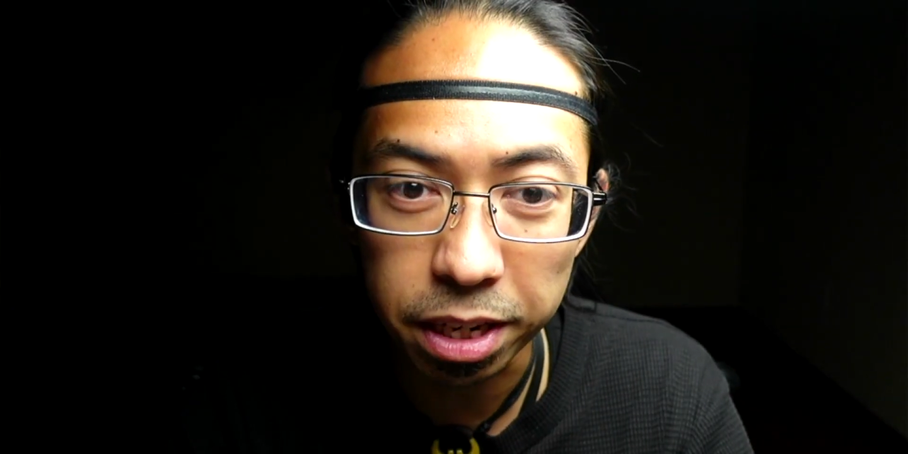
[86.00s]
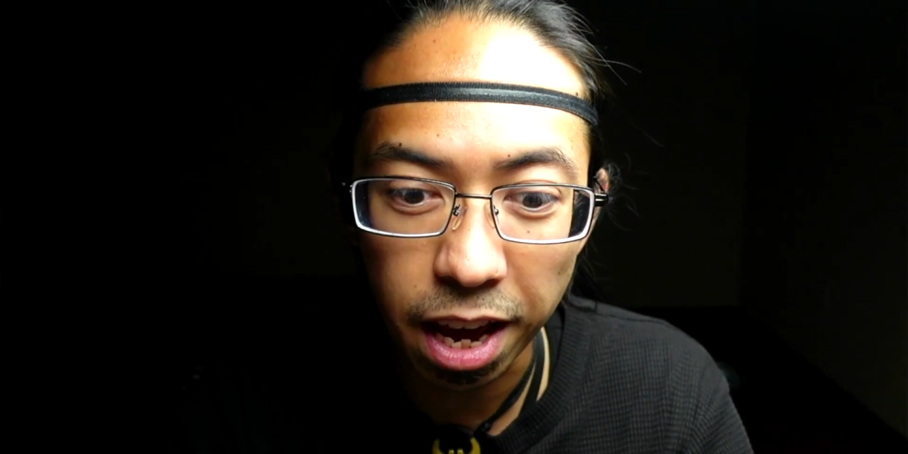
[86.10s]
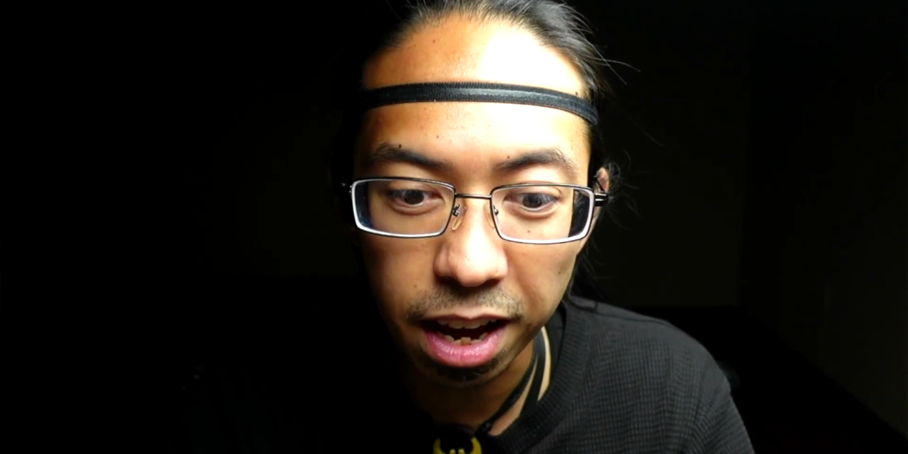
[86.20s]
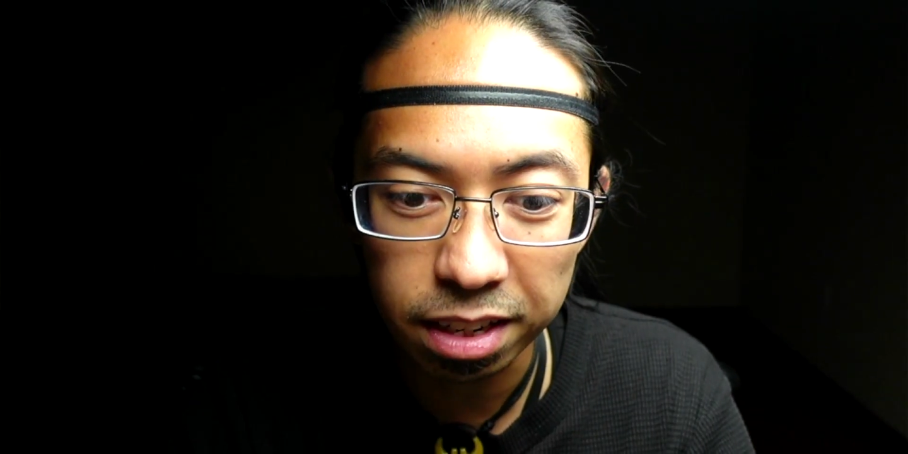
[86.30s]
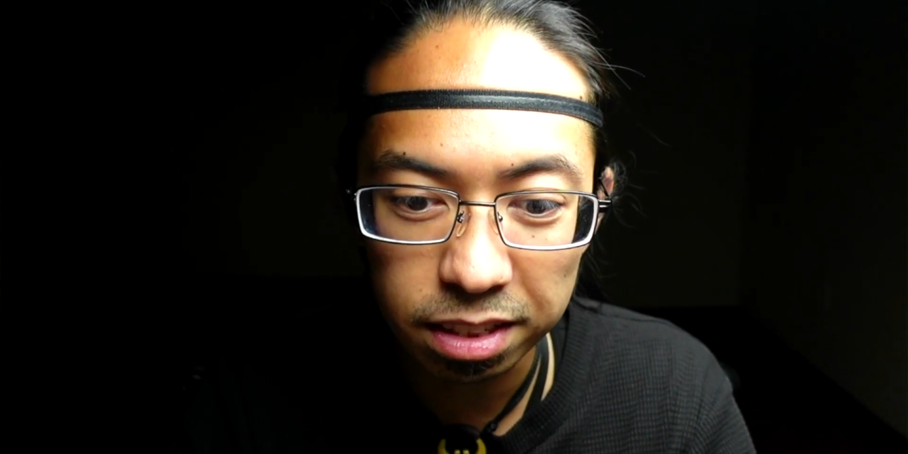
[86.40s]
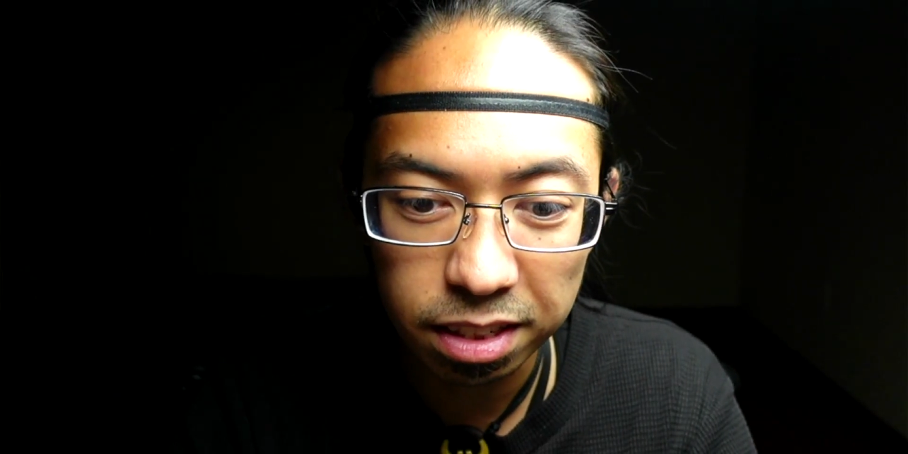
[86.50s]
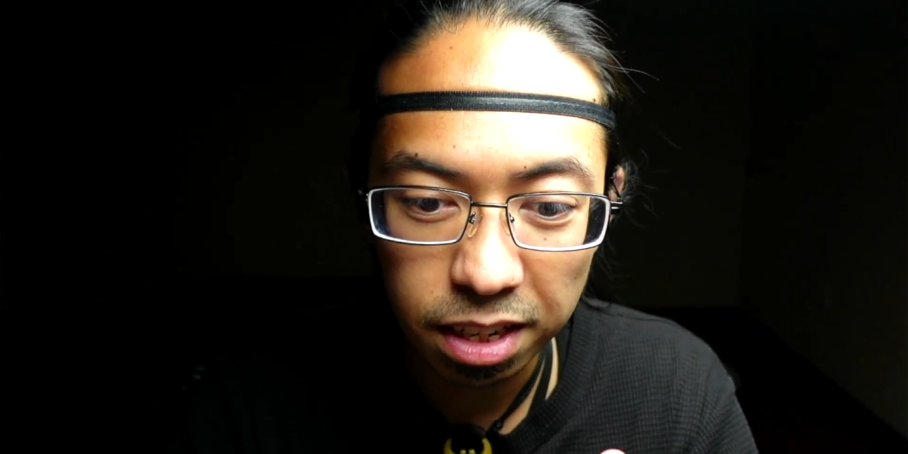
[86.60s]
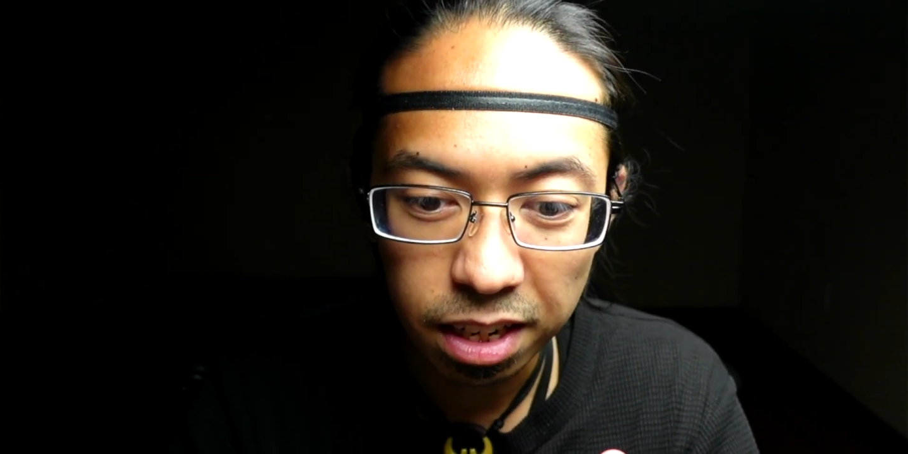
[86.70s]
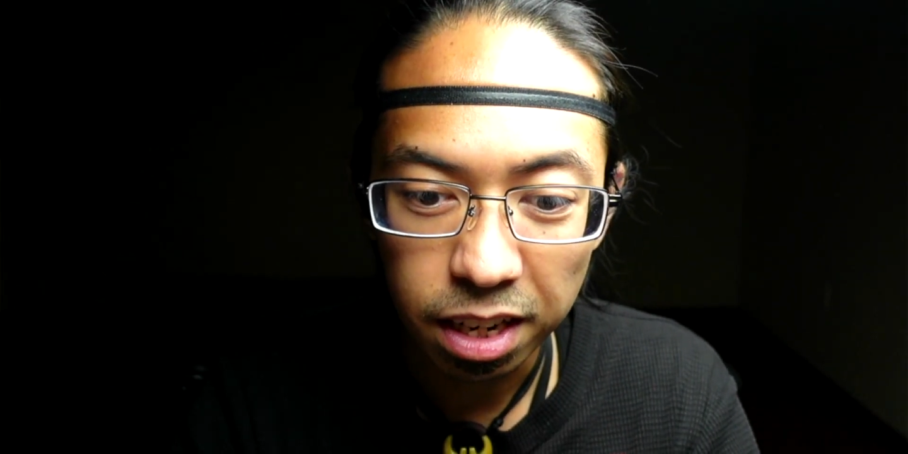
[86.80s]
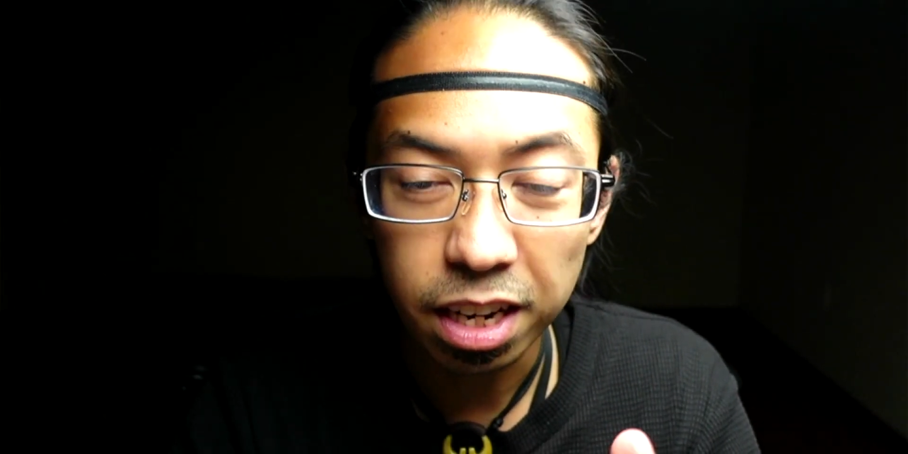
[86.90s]
at.
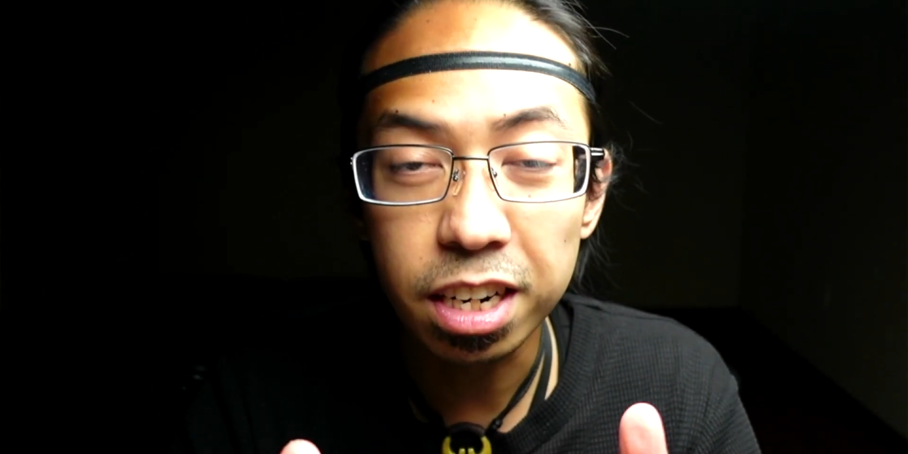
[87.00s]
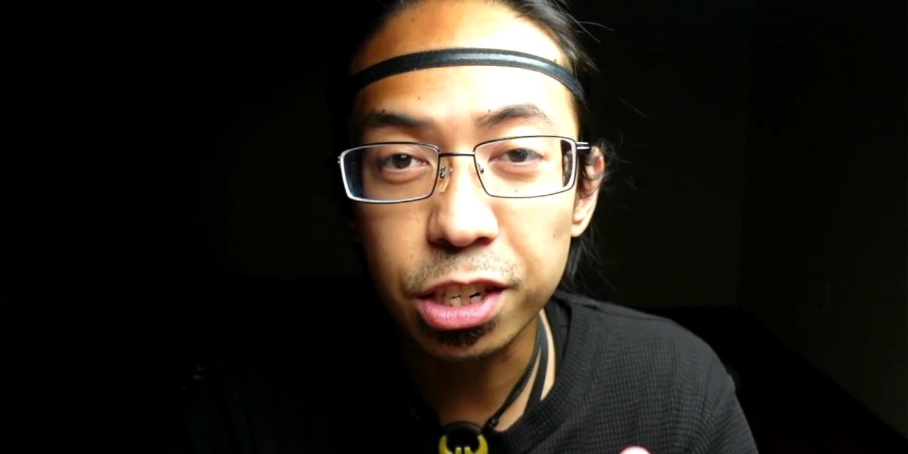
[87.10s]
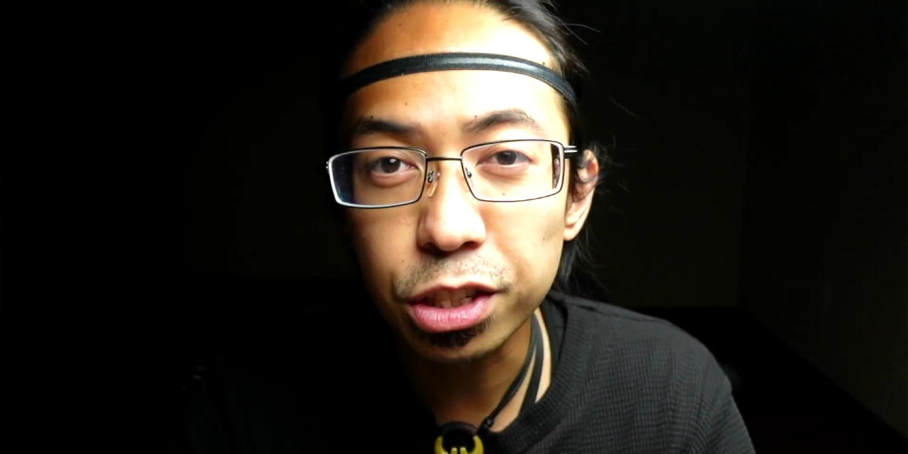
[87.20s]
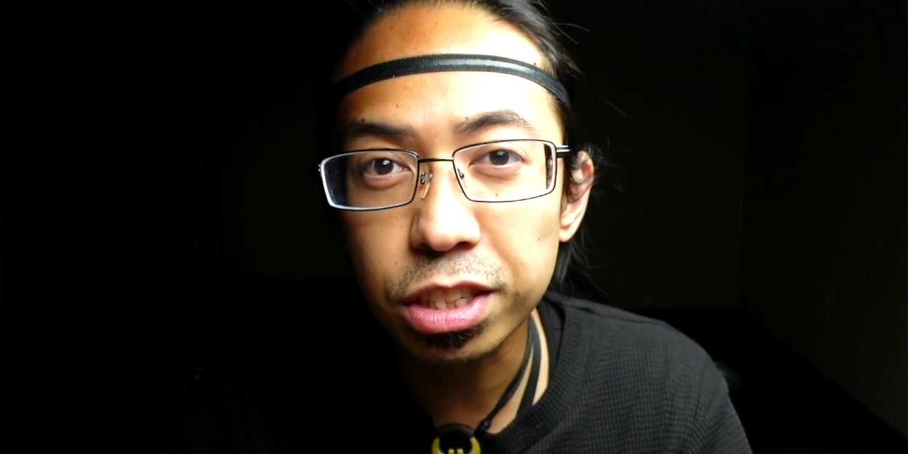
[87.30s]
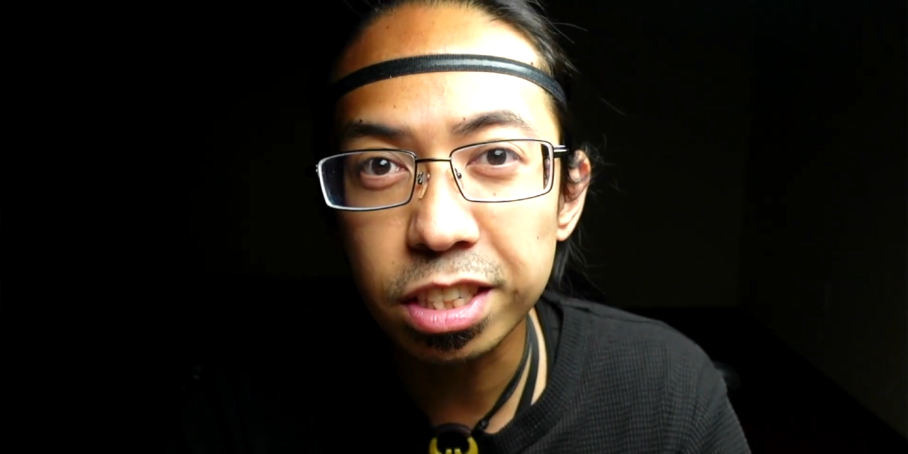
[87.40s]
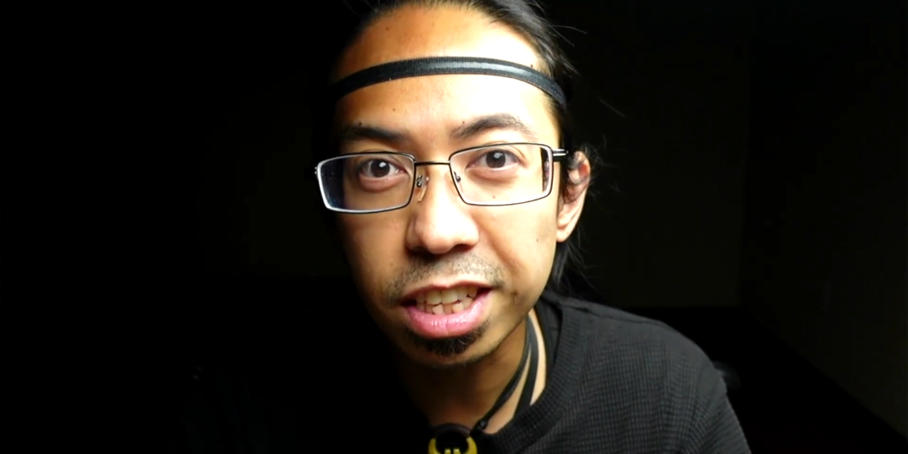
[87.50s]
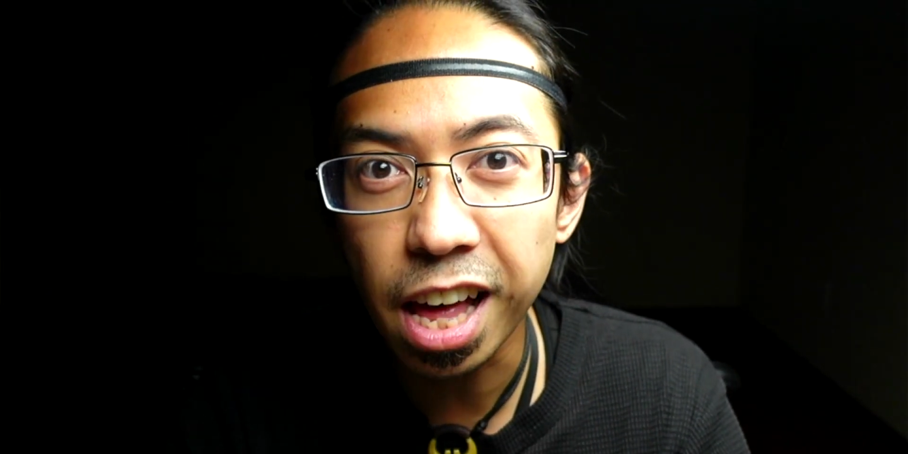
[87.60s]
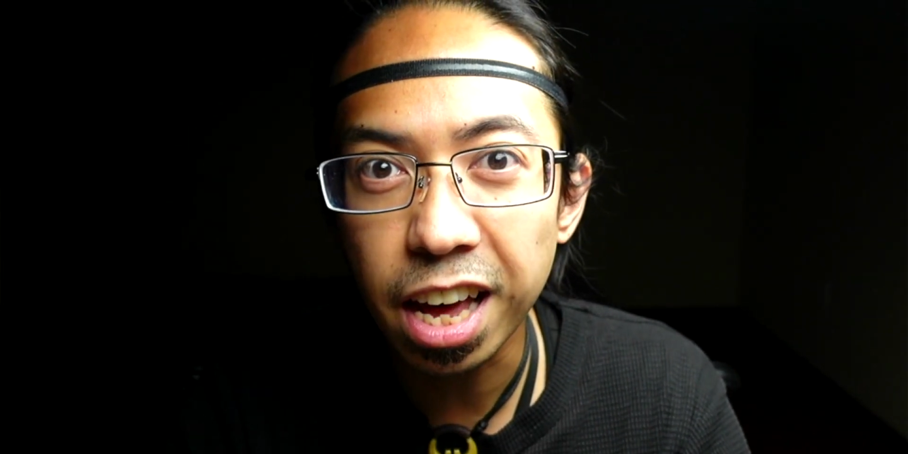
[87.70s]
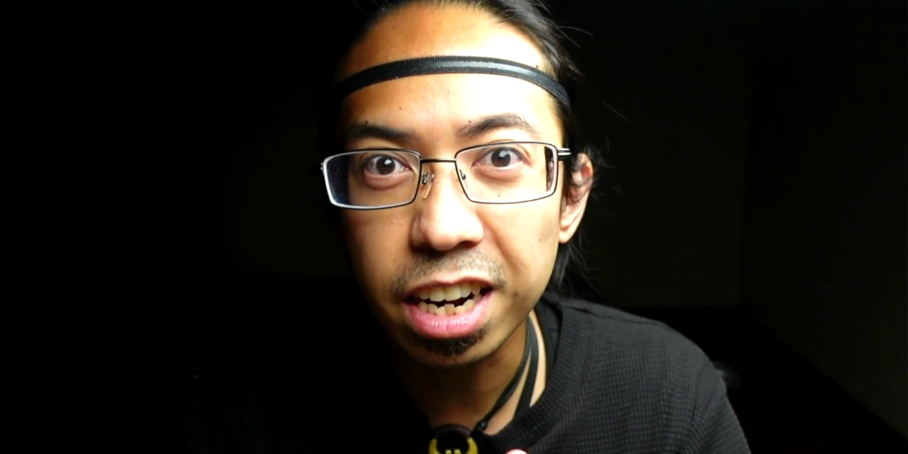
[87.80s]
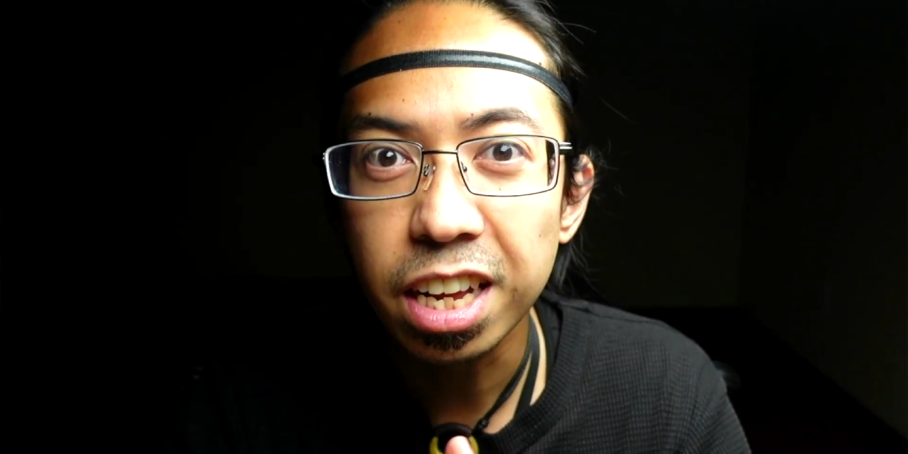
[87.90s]
In addition to
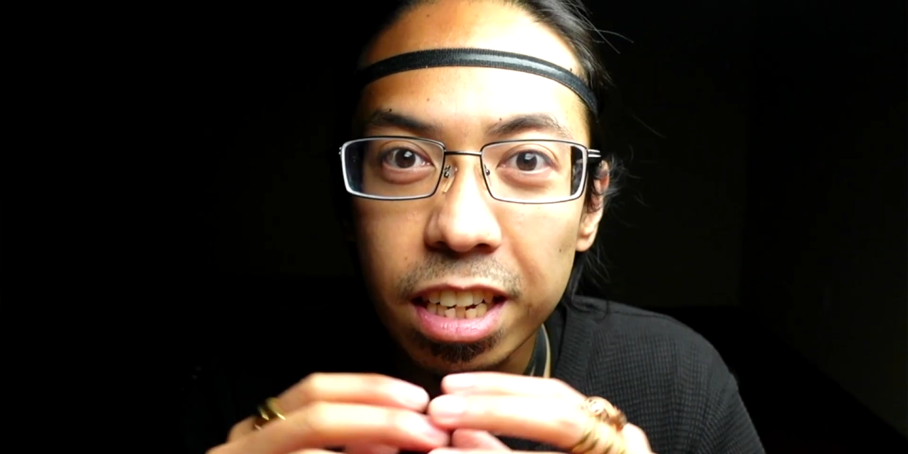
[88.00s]
that,